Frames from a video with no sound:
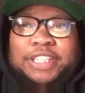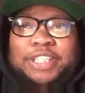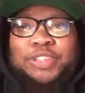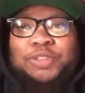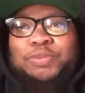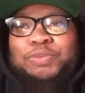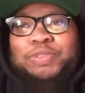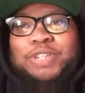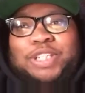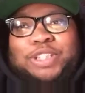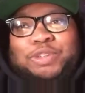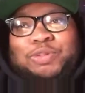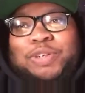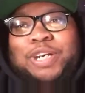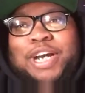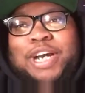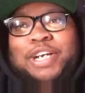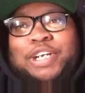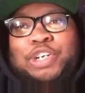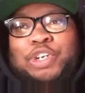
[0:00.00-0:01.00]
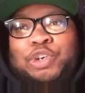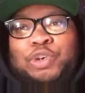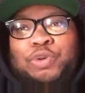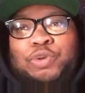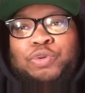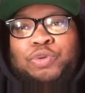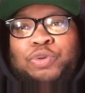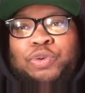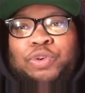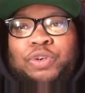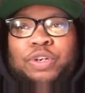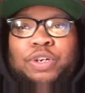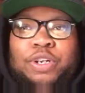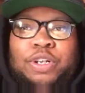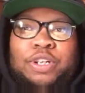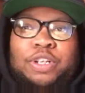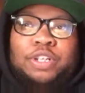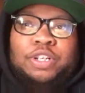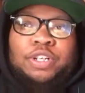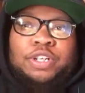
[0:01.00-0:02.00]
that's that's what I do.
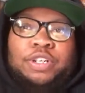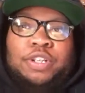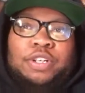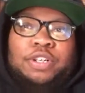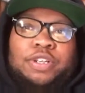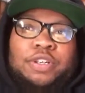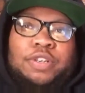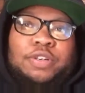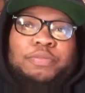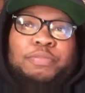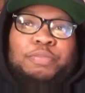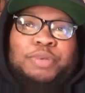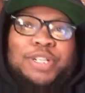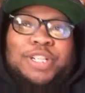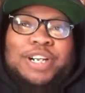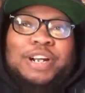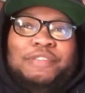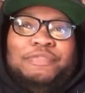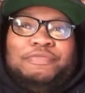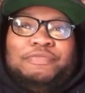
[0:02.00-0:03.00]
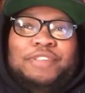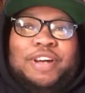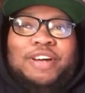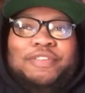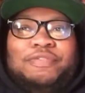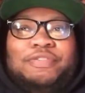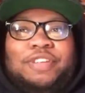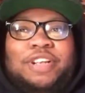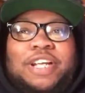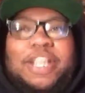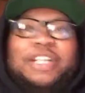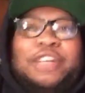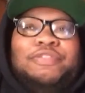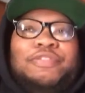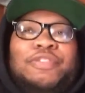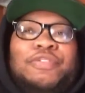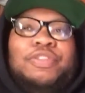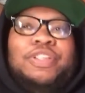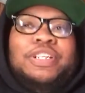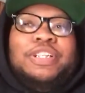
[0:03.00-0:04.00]
But I, I feel like
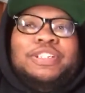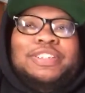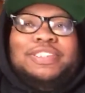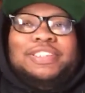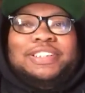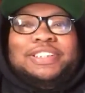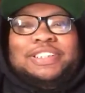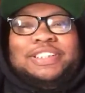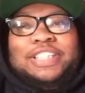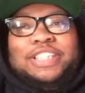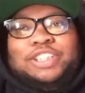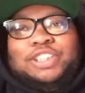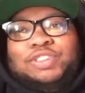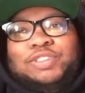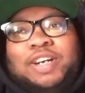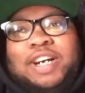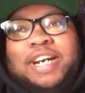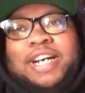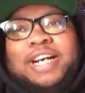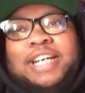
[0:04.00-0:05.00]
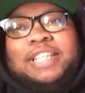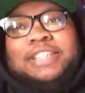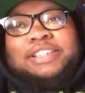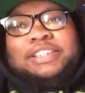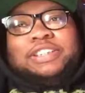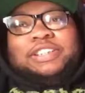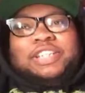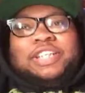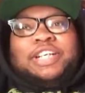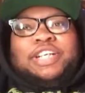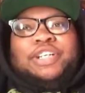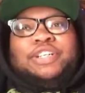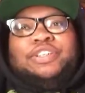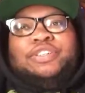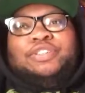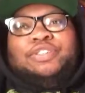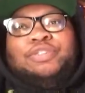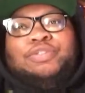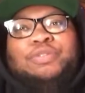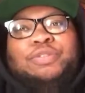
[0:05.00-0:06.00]
if you can accessorize and,
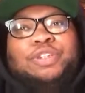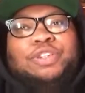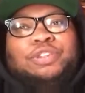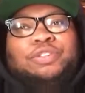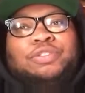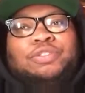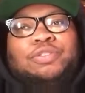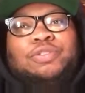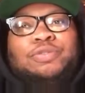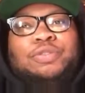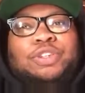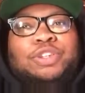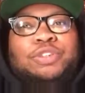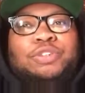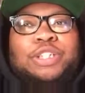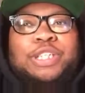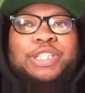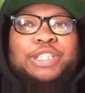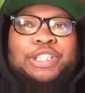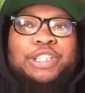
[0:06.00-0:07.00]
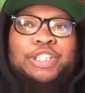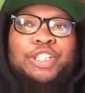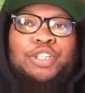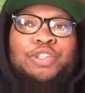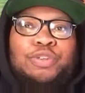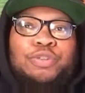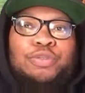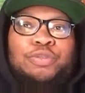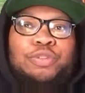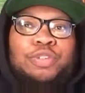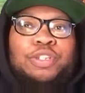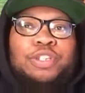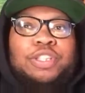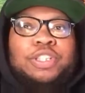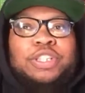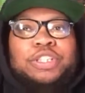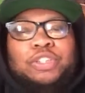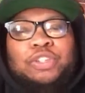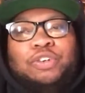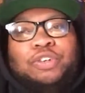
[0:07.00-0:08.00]
and do what do what you need to do,
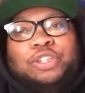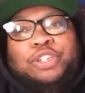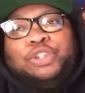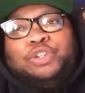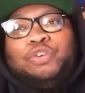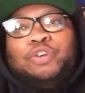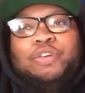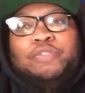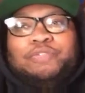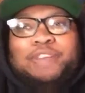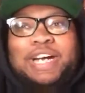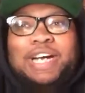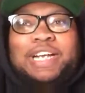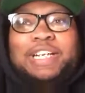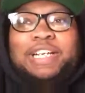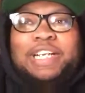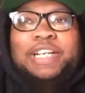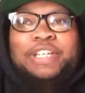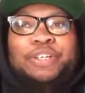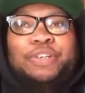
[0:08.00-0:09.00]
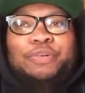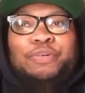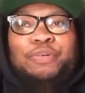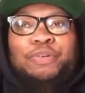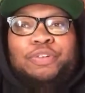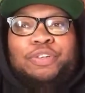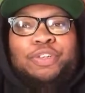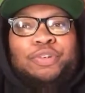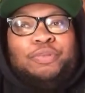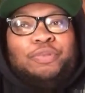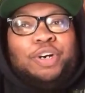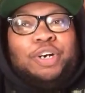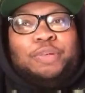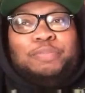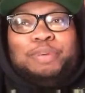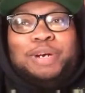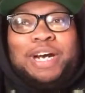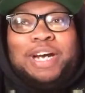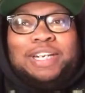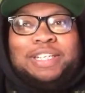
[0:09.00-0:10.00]
as long as you aren't violating your your
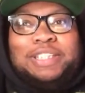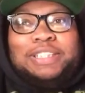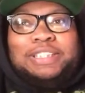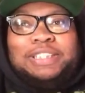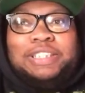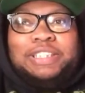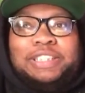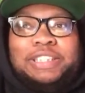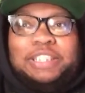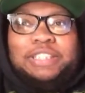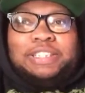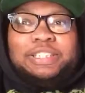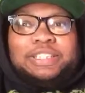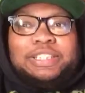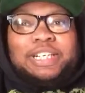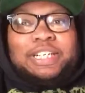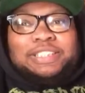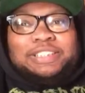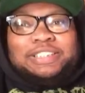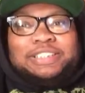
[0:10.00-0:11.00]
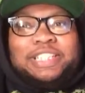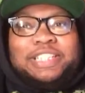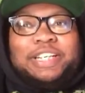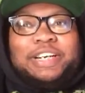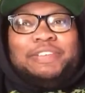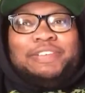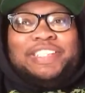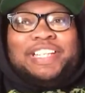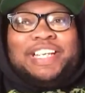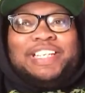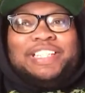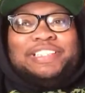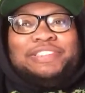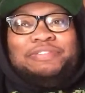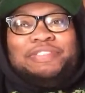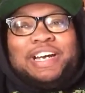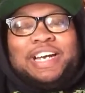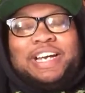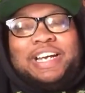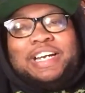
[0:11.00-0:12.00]
work policy, I just think everything's
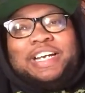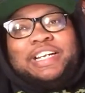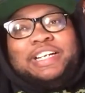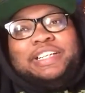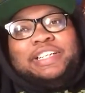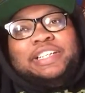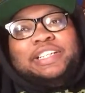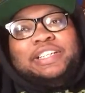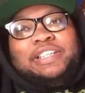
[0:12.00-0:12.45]
fine.